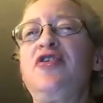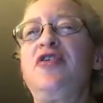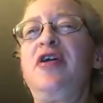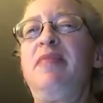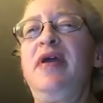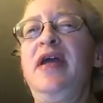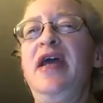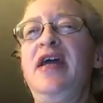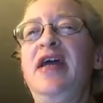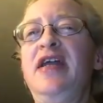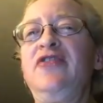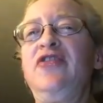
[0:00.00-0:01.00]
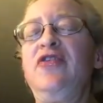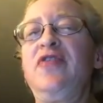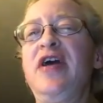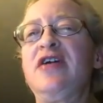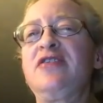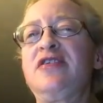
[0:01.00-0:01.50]
journey began in
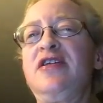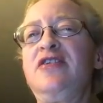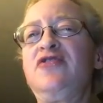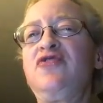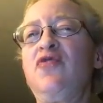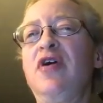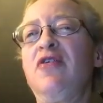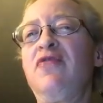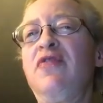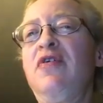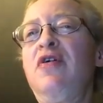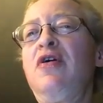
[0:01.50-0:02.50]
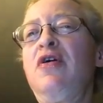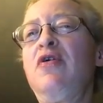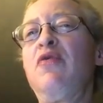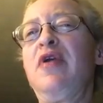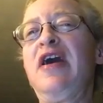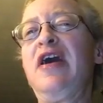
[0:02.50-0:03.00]
2012
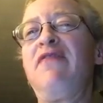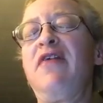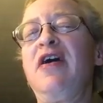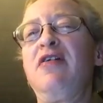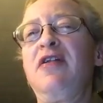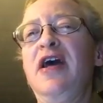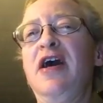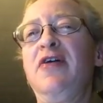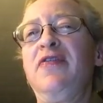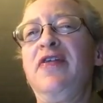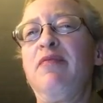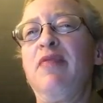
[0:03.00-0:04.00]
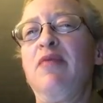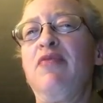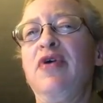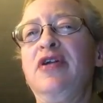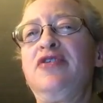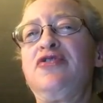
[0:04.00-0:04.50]
when I found out that my
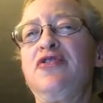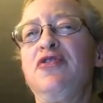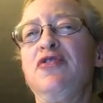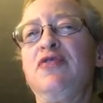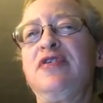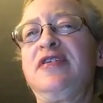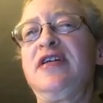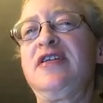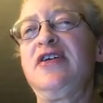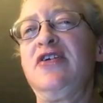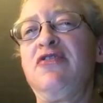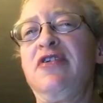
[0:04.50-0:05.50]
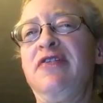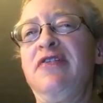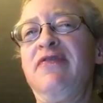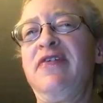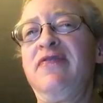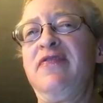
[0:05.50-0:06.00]
blood sugar was
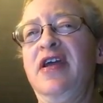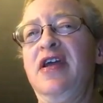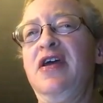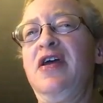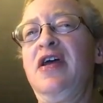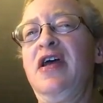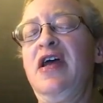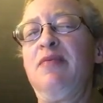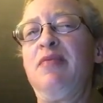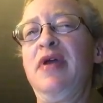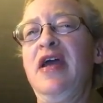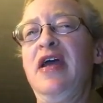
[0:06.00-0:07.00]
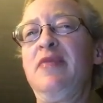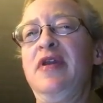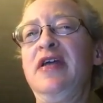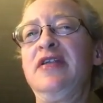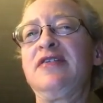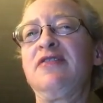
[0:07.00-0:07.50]
650 and became
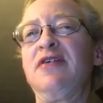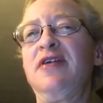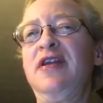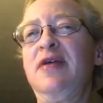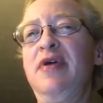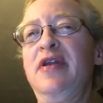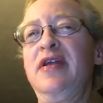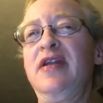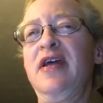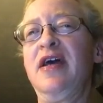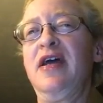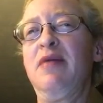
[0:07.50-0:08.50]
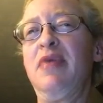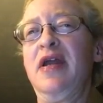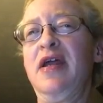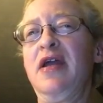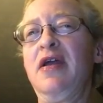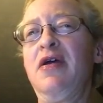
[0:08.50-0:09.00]
an insulin-dependent
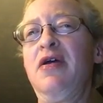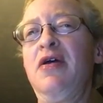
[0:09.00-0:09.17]
diabetic.